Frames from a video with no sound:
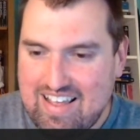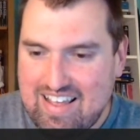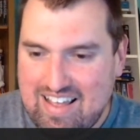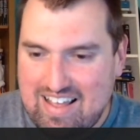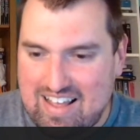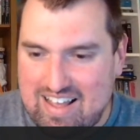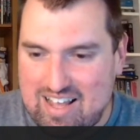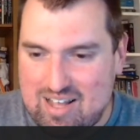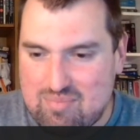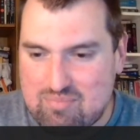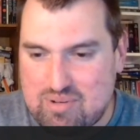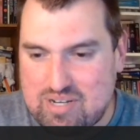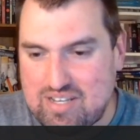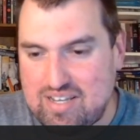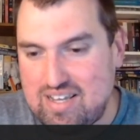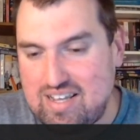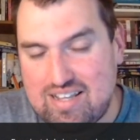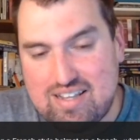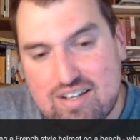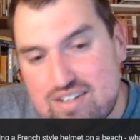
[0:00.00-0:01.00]
But
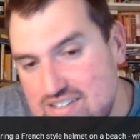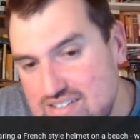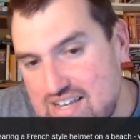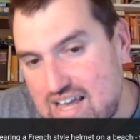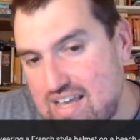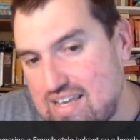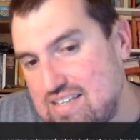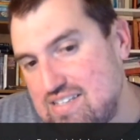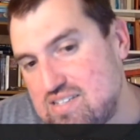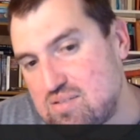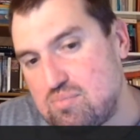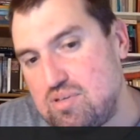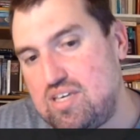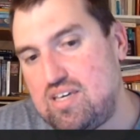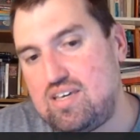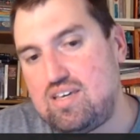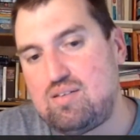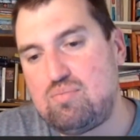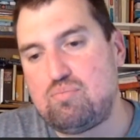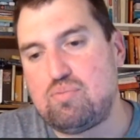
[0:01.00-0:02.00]
it looked Italian to
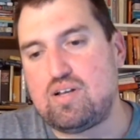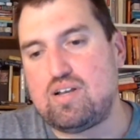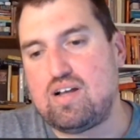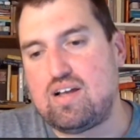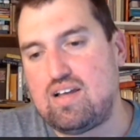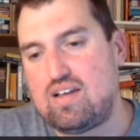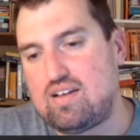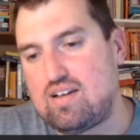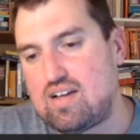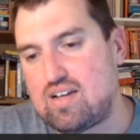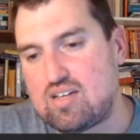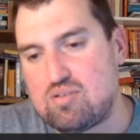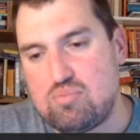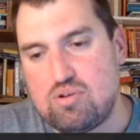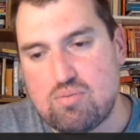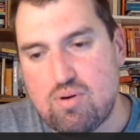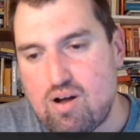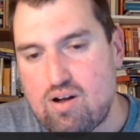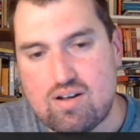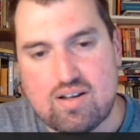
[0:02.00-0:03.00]
me, but I could be
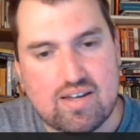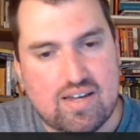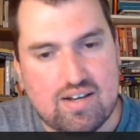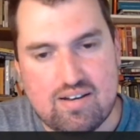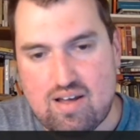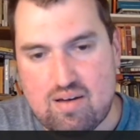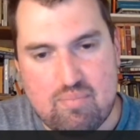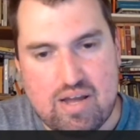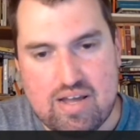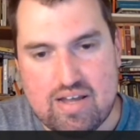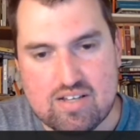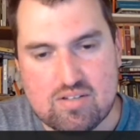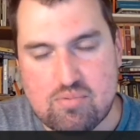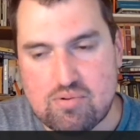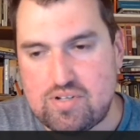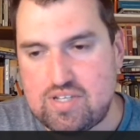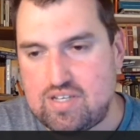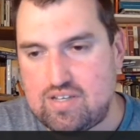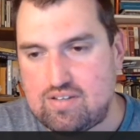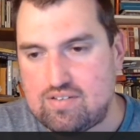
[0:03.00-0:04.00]
wrong. Again, not my
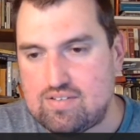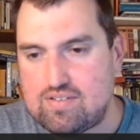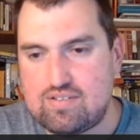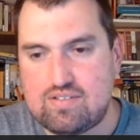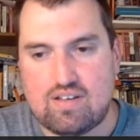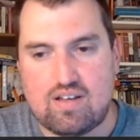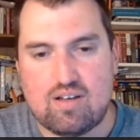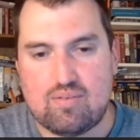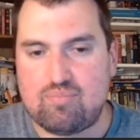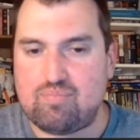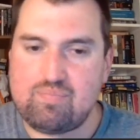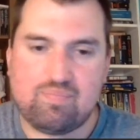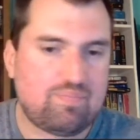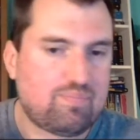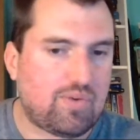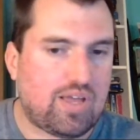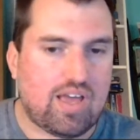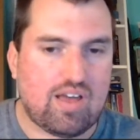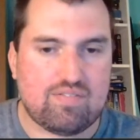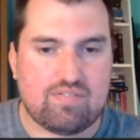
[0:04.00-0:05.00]
expertise.
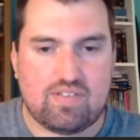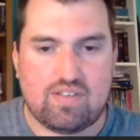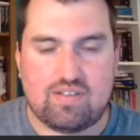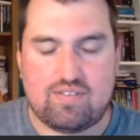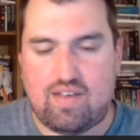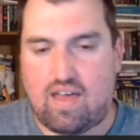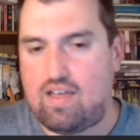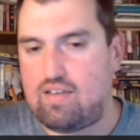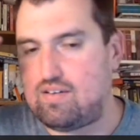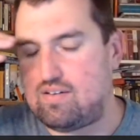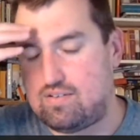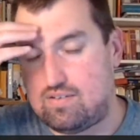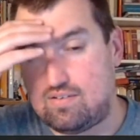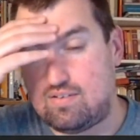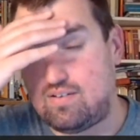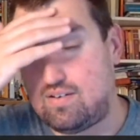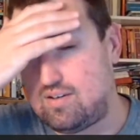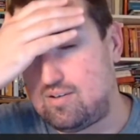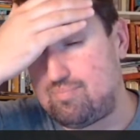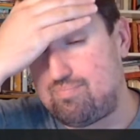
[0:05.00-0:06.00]
We have the
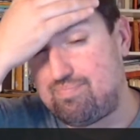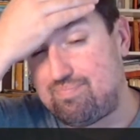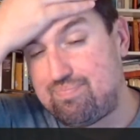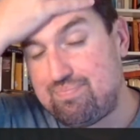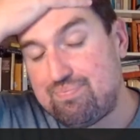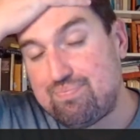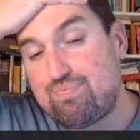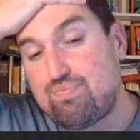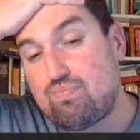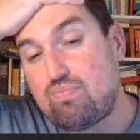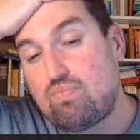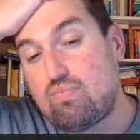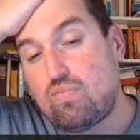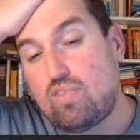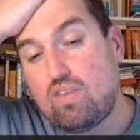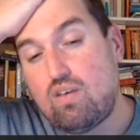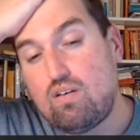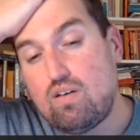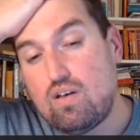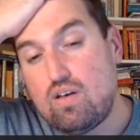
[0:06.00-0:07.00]
Italian
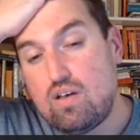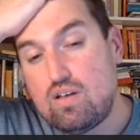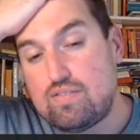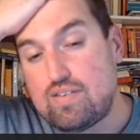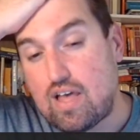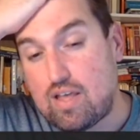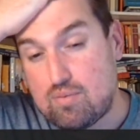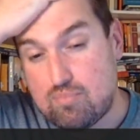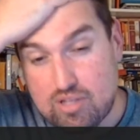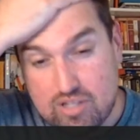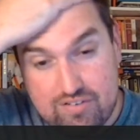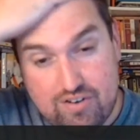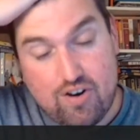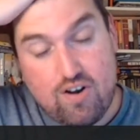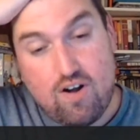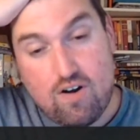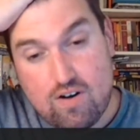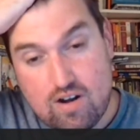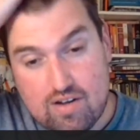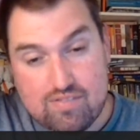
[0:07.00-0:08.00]
military
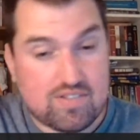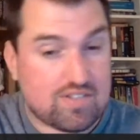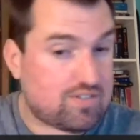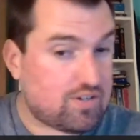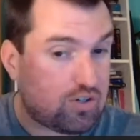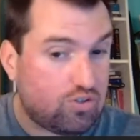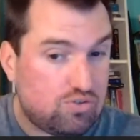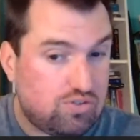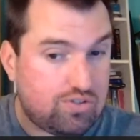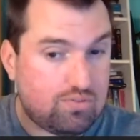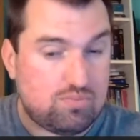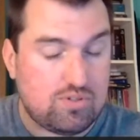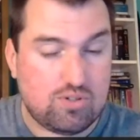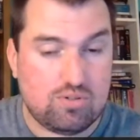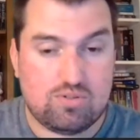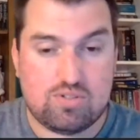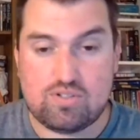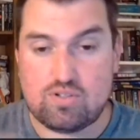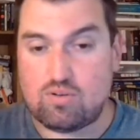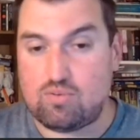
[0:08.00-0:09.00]
archives is on YouTube
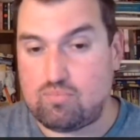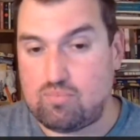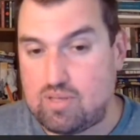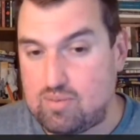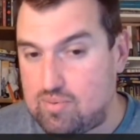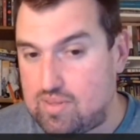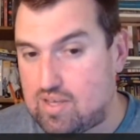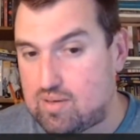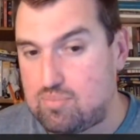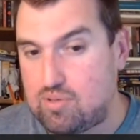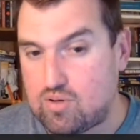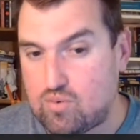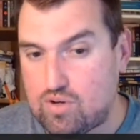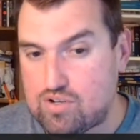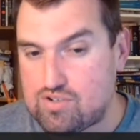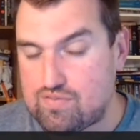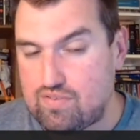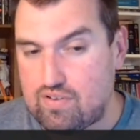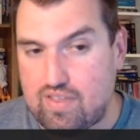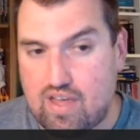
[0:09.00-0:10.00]
too, so maybe that could be a
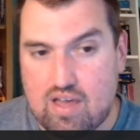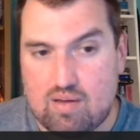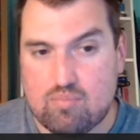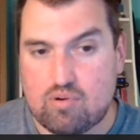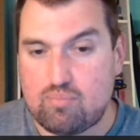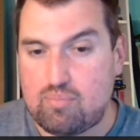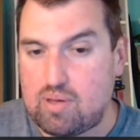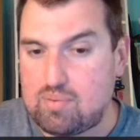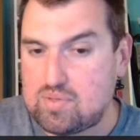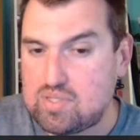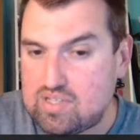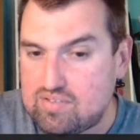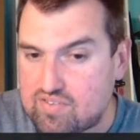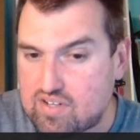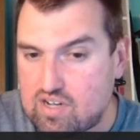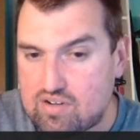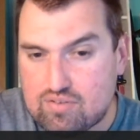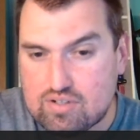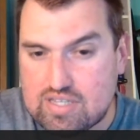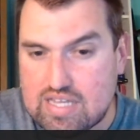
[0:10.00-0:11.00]
question for them, or maybe they've
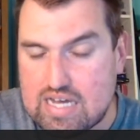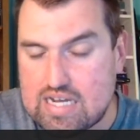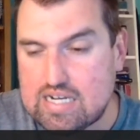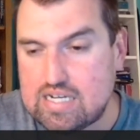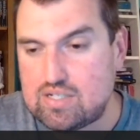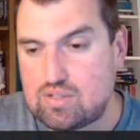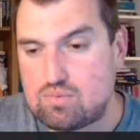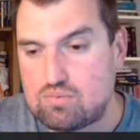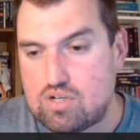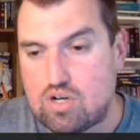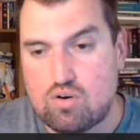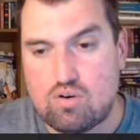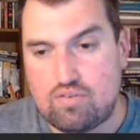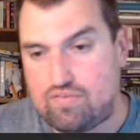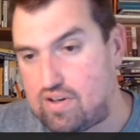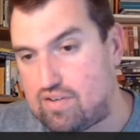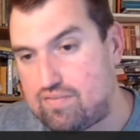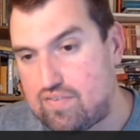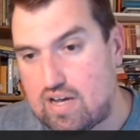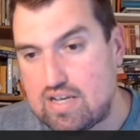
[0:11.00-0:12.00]
covered that. I don't know. If
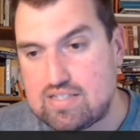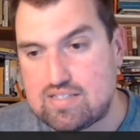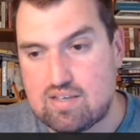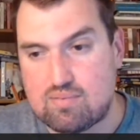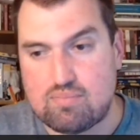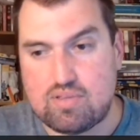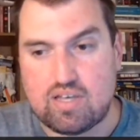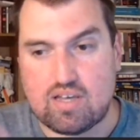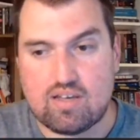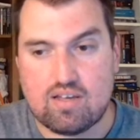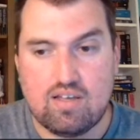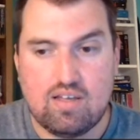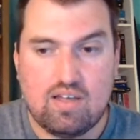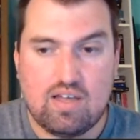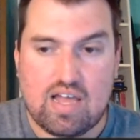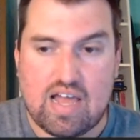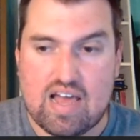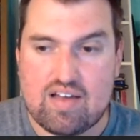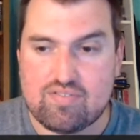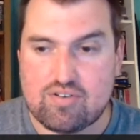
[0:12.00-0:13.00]
I find something
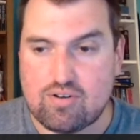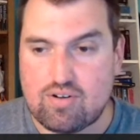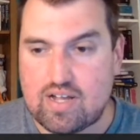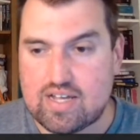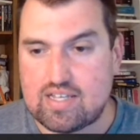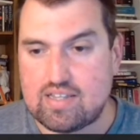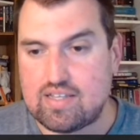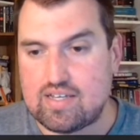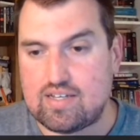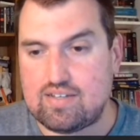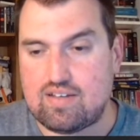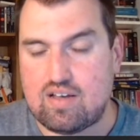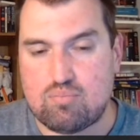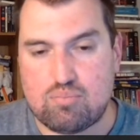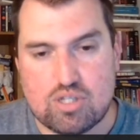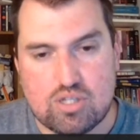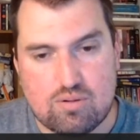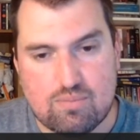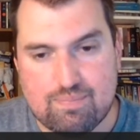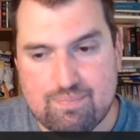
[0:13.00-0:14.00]
after, I can link it down
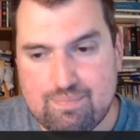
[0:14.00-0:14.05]
below.